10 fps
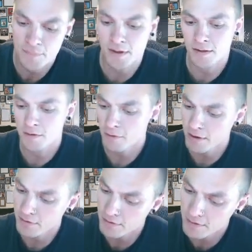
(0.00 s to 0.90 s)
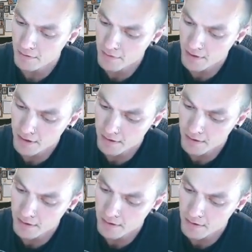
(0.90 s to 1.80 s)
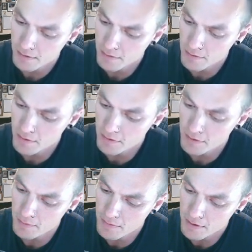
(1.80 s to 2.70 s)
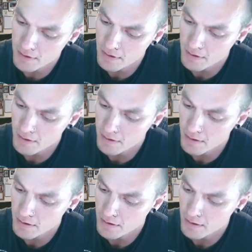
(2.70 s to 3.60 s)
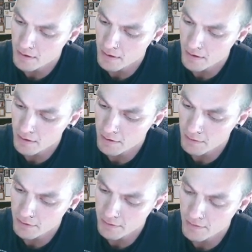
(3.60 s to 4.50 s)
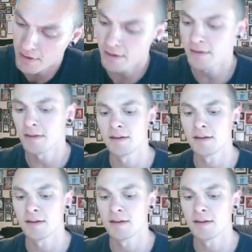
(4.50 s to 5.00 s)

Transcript: and the rest of the hand, do the thumb, and the rest of the hand.